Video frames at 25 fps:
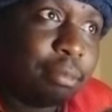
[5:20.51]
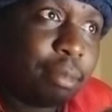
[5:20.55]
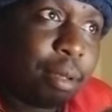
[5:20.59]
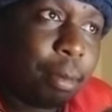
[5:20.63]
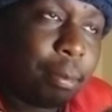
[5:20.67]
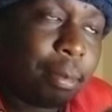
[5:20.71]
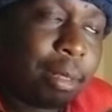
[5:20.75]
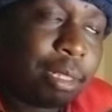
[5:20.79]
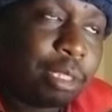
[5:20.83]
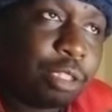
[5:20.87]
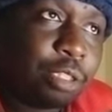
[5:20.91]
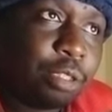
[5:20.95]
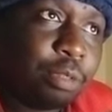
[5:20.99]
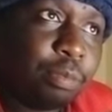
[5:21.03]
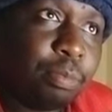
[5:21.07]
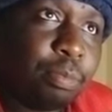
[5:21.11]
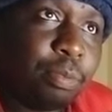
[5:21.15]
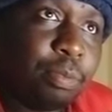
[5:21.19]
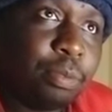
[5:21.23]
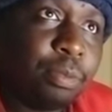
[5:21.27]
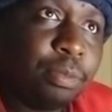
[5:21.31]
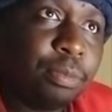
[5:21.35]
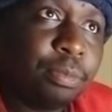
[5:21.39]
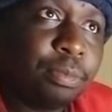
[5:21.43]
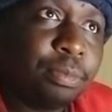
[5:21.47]

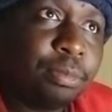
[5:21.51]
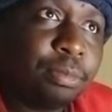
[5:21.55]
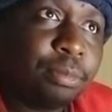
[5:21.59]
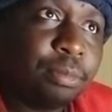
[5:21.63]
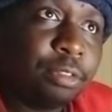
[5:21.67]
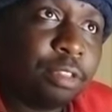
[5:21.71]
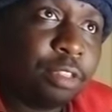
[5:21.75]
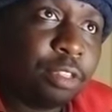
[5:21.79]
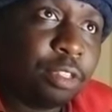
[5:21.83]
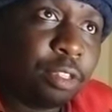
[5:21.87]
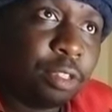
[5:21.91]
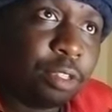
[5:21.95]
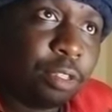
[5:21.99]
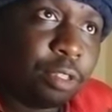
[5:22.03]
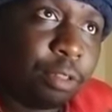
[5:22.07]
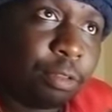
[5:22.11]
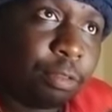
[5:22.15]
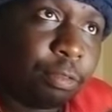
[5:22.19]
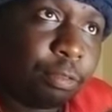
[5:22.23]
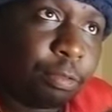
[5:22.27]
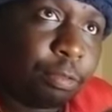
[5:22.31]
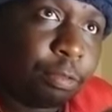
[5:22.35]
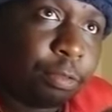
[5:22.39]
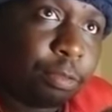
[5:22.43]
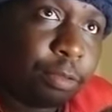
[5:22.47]
membership
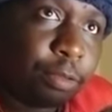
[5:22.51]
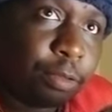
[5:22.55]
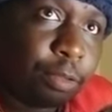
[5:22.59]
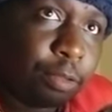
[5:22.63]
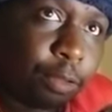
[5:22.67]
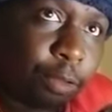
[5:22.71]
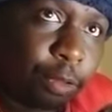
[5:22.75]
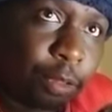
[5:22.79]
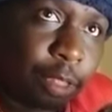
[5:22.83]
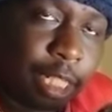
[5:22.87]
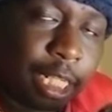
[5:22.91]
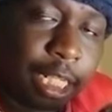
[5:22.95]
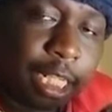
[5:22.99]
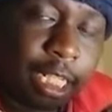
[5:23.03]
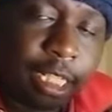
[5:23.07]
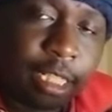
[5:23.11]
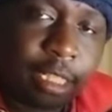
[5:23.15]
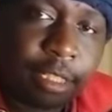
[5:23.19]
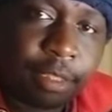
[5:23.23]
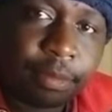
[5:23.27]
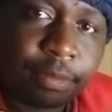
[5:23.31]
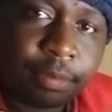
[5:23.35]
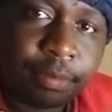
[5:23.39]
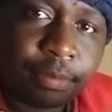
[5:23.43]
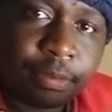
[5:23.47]
of Ukraine.